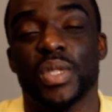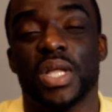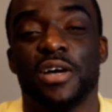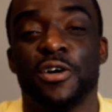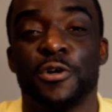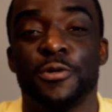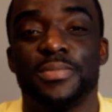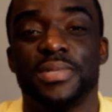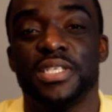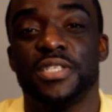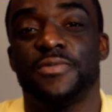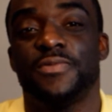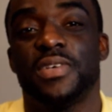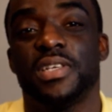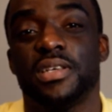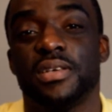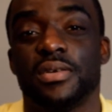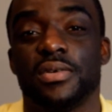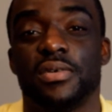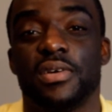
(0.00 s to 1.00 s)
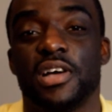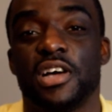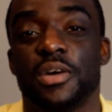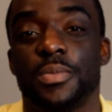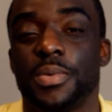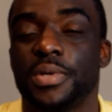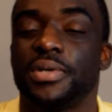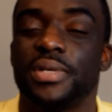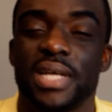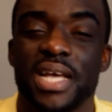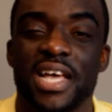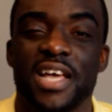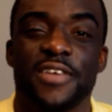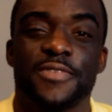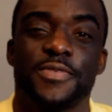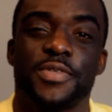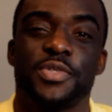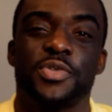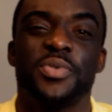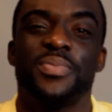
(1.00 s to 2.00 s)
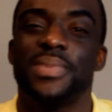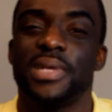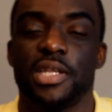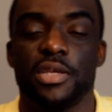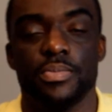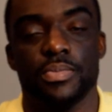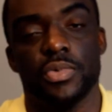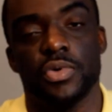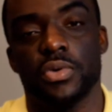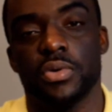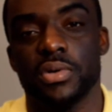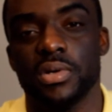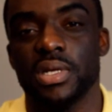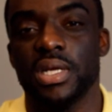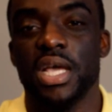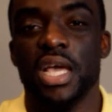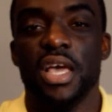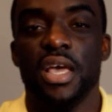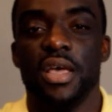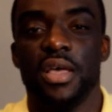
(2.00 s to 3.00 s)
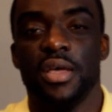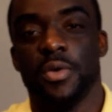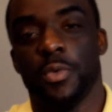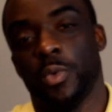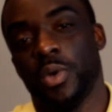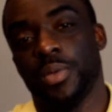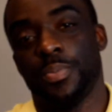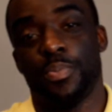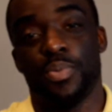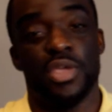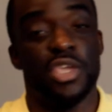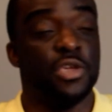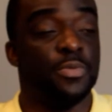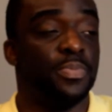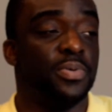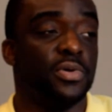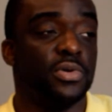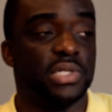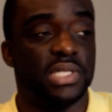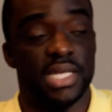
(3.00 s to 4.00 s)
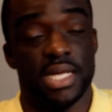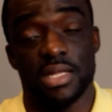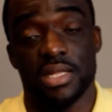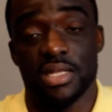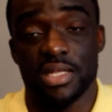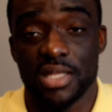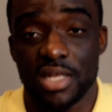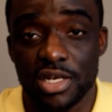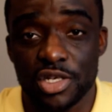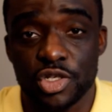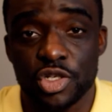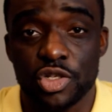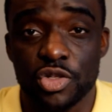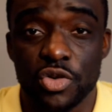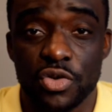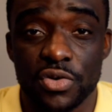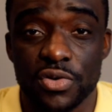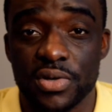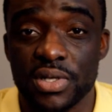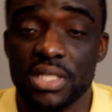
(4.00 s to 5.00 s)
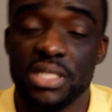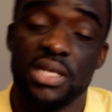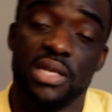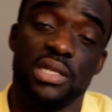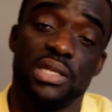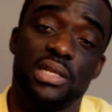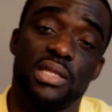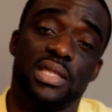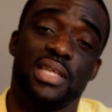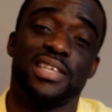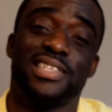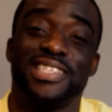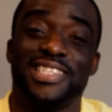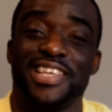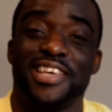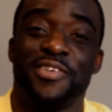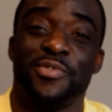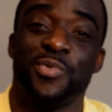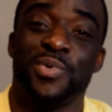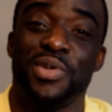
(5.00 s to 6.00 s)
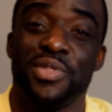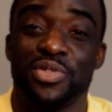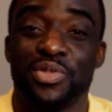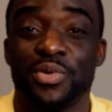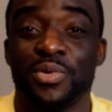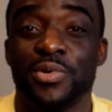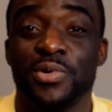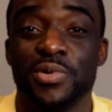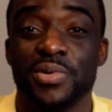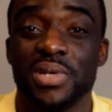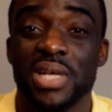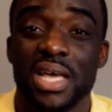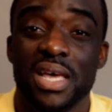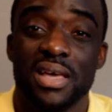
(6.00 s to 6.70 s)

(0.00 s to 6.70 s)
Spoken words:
I hope this video helped. We're going to have so many more with people telling their stories and the things they went through.